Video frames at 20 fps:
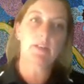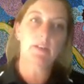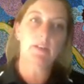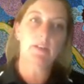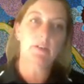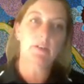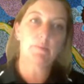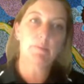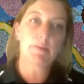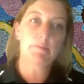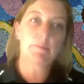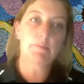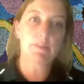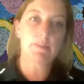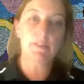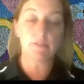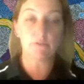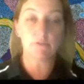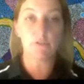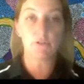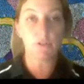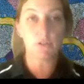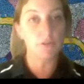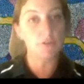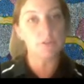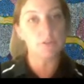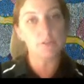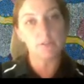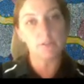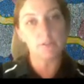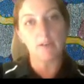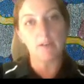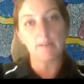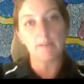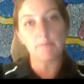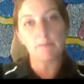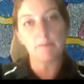a lot of people still shoot snipe.